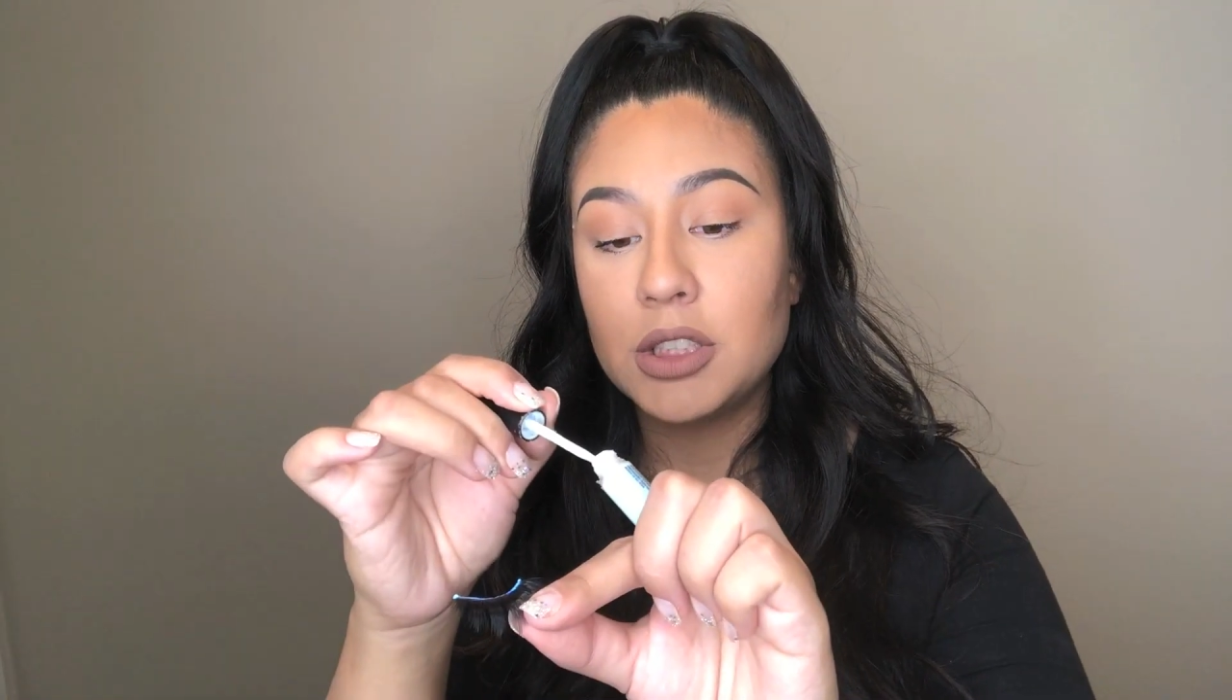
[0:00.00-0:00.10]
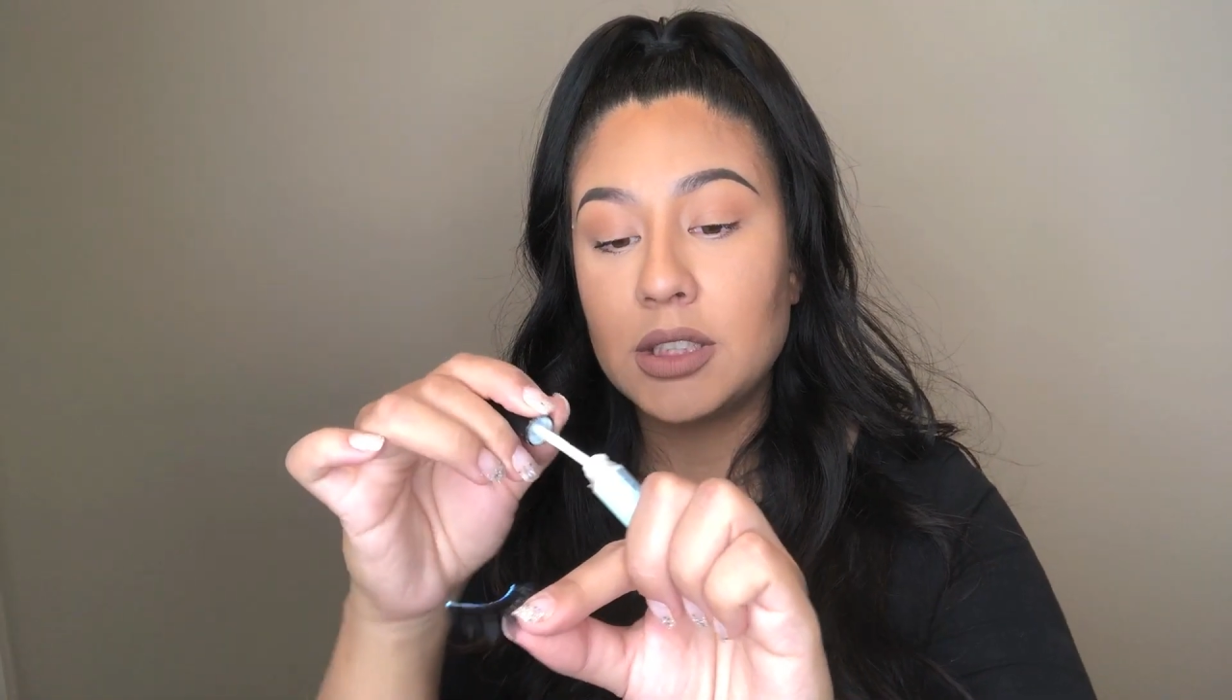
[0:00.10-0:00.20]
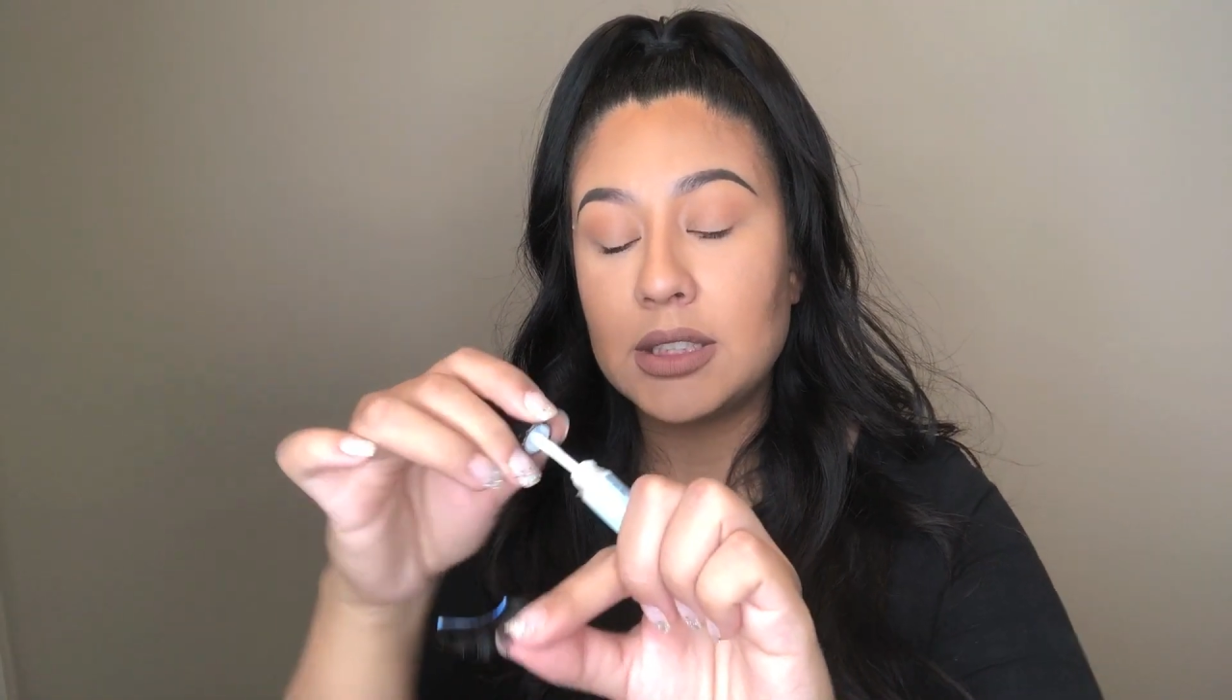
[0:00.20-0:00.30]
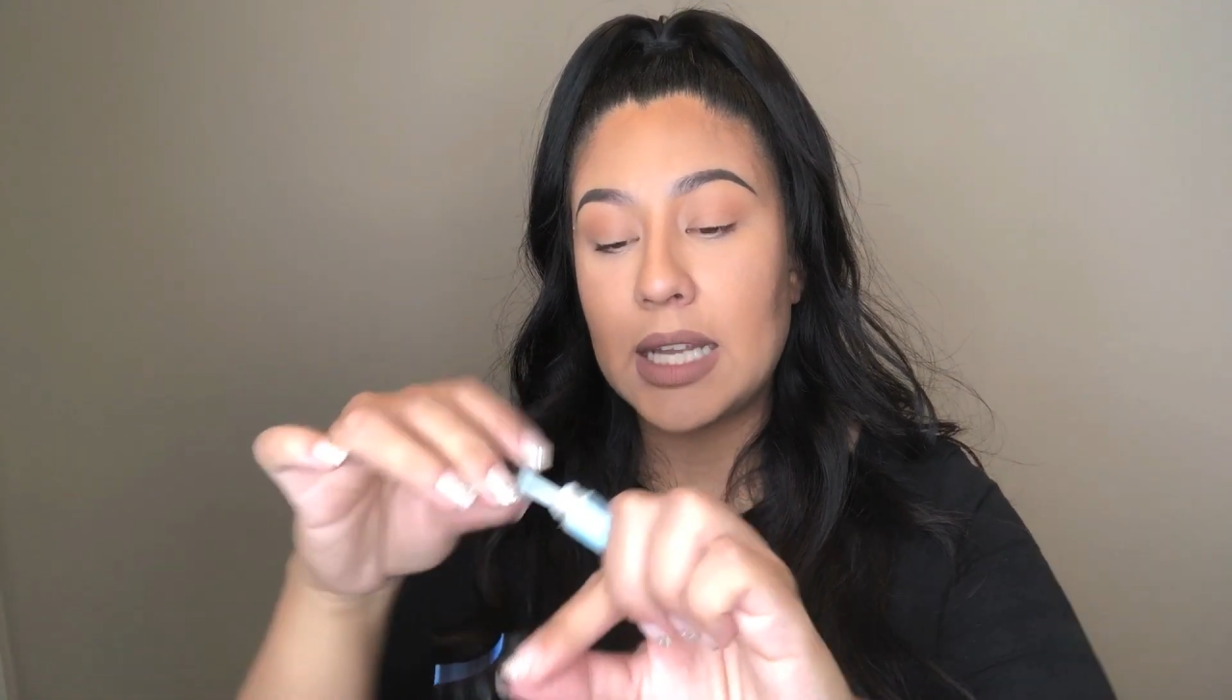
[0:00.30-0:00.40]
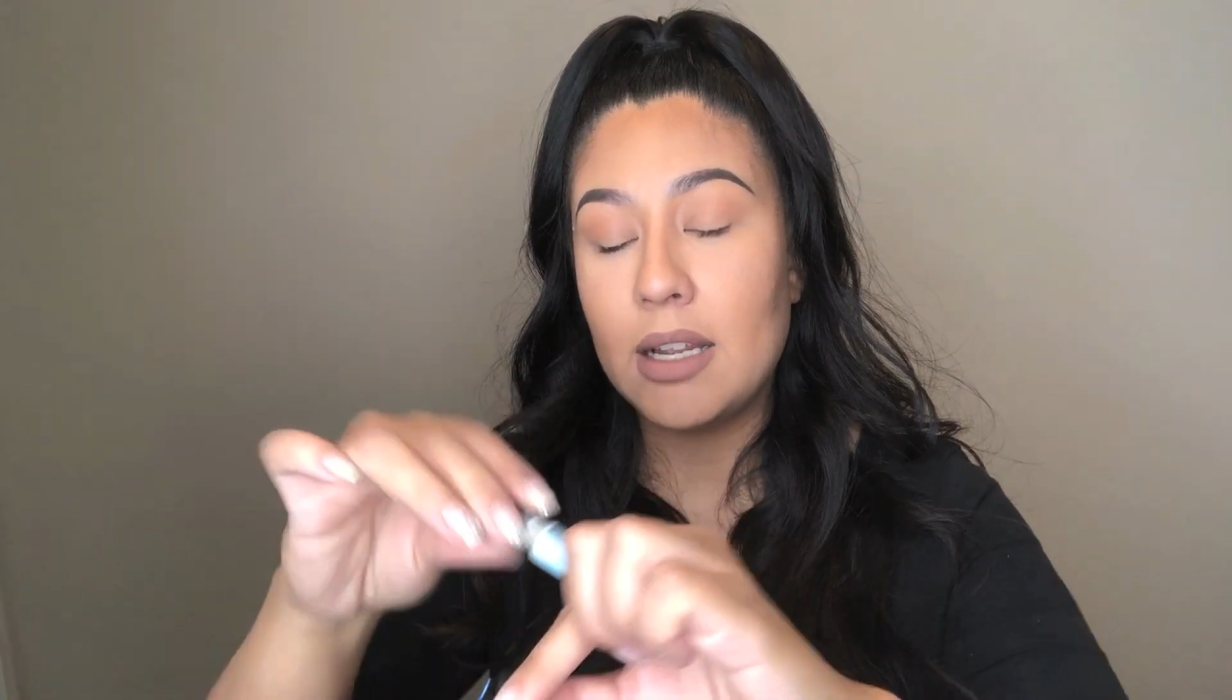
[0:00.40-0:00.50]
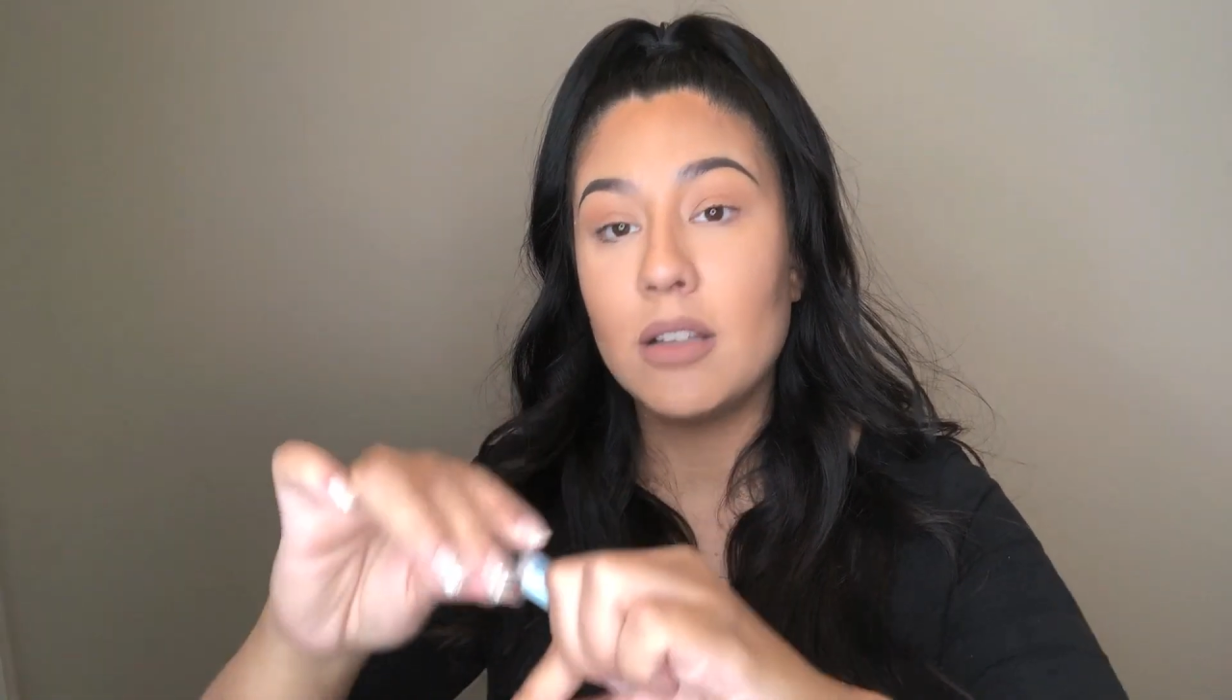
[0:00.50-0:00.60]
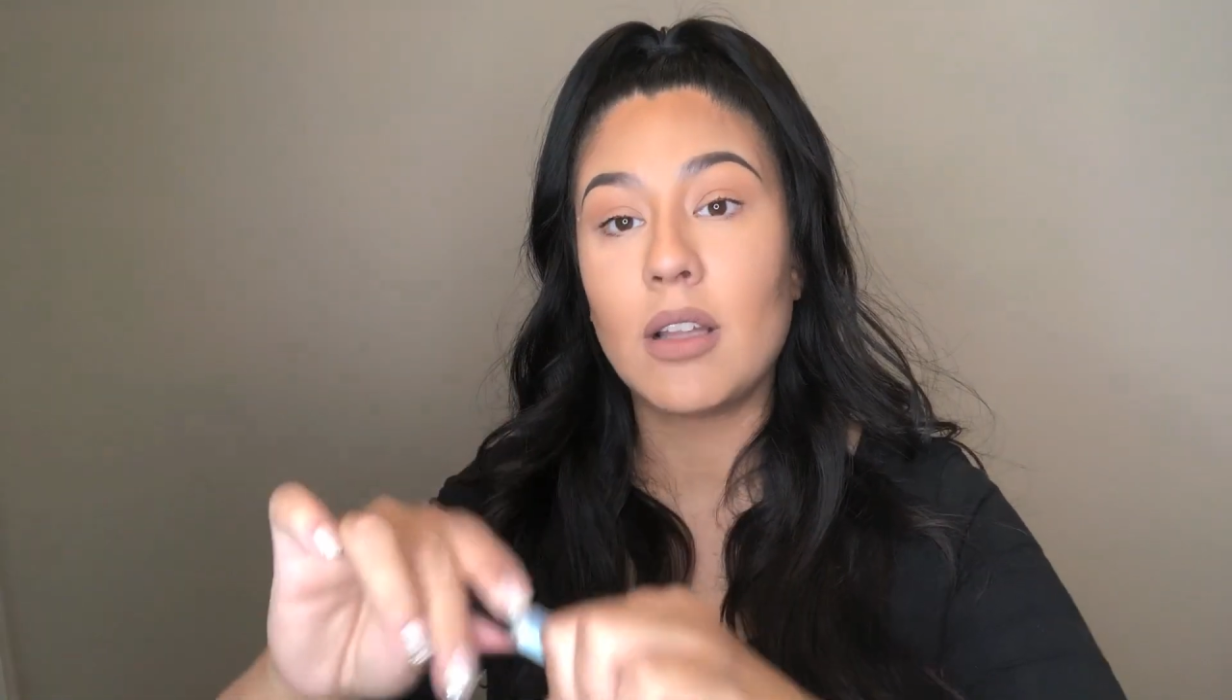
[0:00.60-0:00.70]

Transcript: stay on